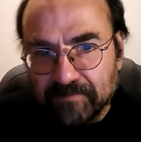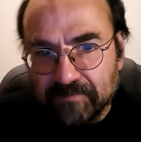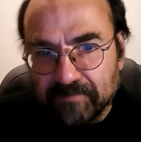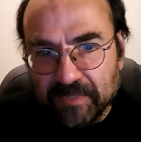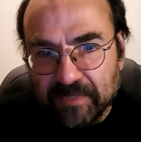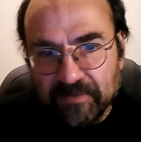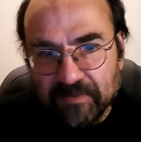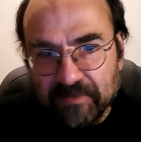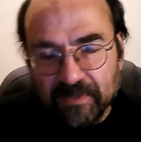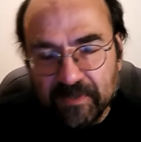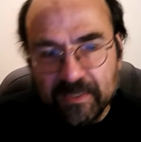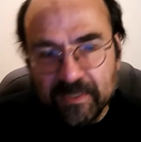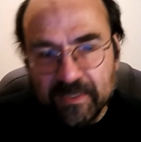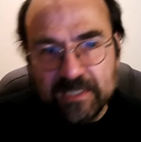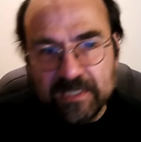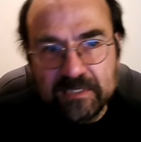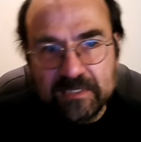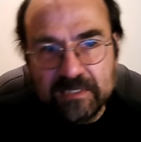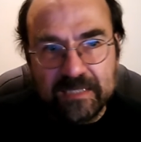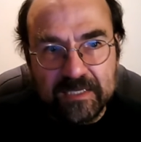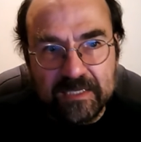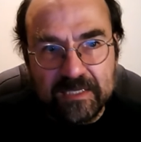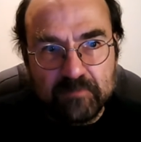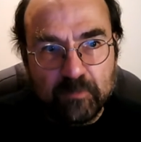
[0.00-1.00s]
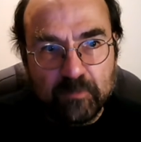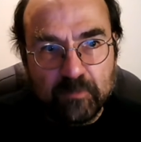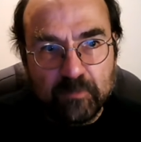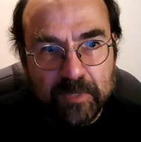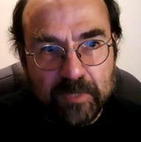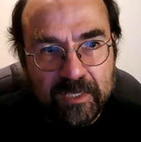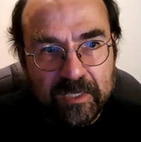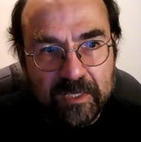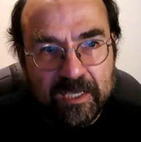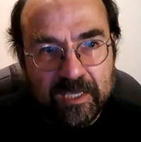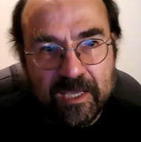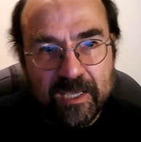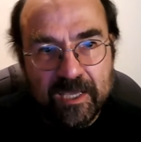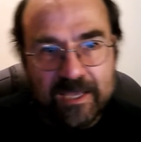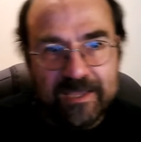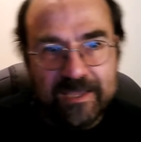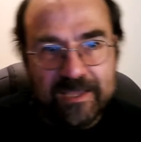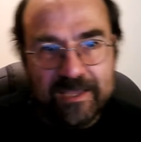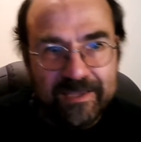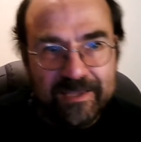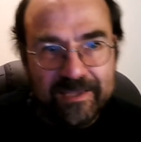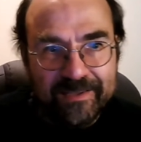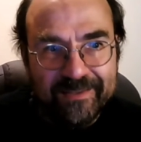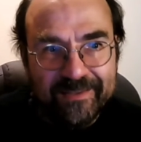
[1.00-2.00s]
I think that's probably a key
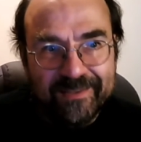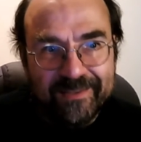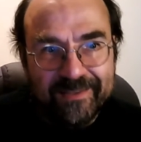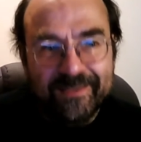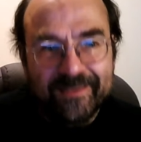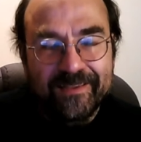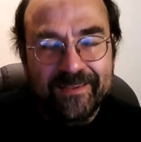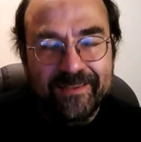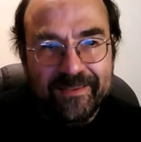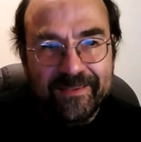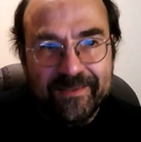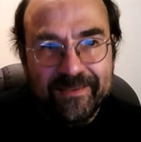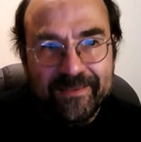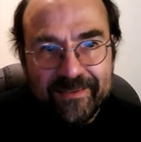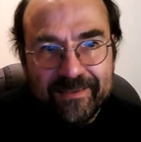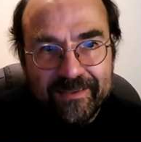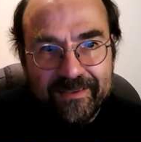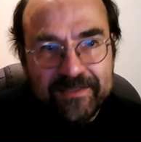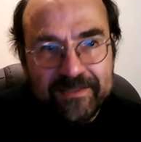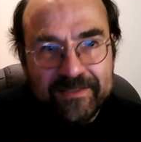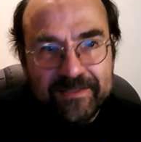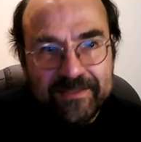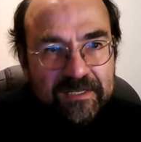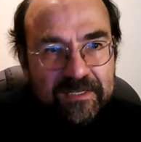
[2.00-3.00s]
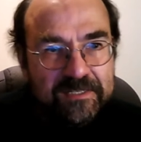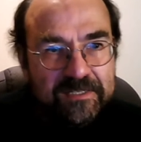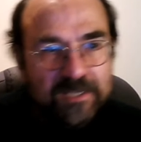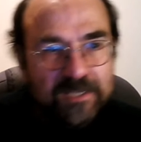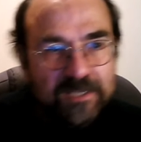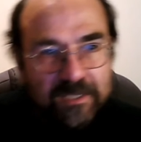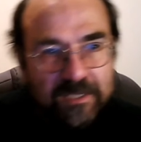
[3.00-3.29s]
insight I